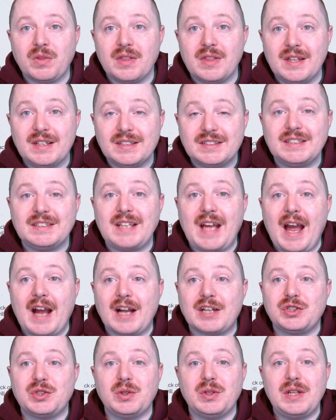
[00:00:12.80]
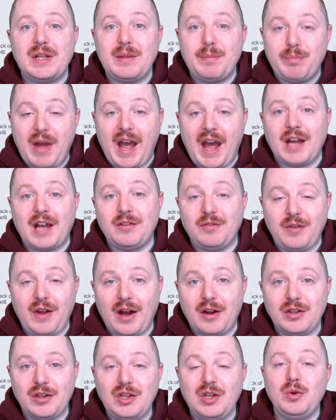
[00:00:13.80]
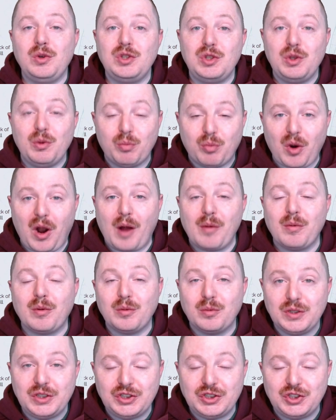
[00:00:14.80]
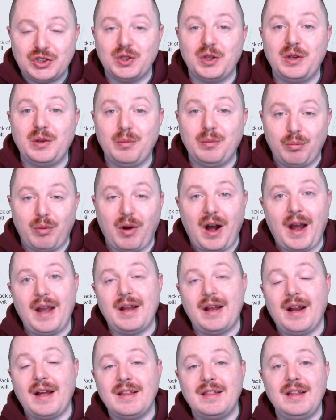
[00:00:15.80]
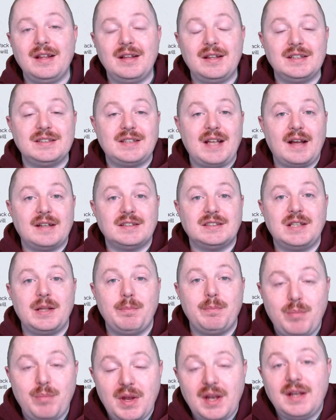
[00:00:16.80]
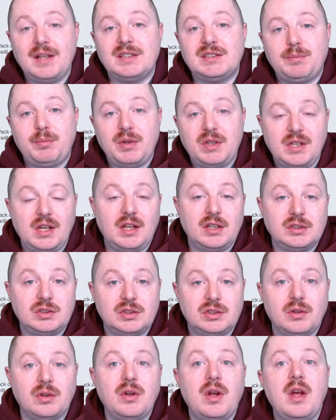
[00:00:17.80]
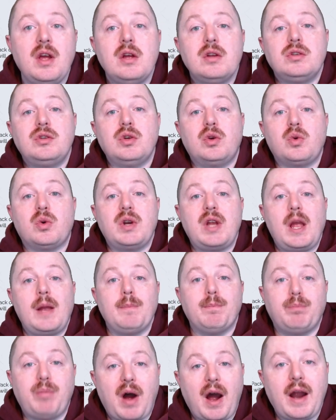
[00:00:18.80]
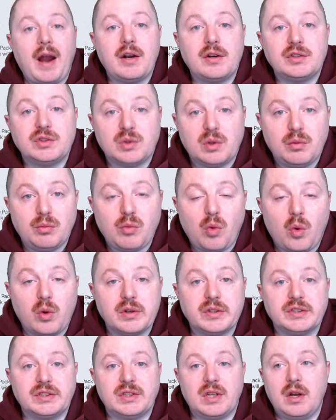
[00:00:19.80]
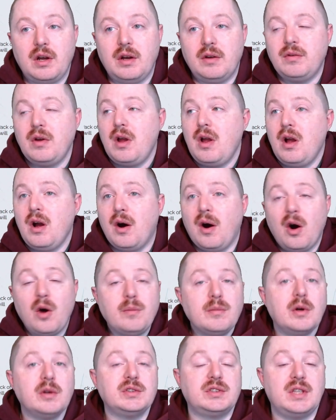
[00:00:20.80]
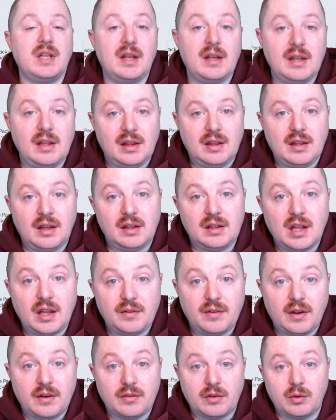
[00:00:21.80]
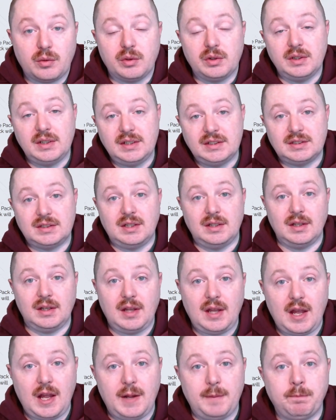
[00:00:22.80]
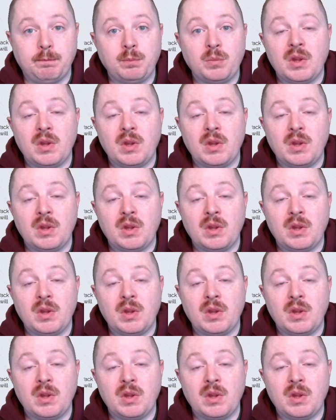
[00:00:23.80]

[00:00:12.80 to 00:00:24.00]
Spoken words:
this is actually bad value and you probably shouldn't buy it. I think this has the biggest potential to create buyer's remorse of almost anything they've ever released in the game.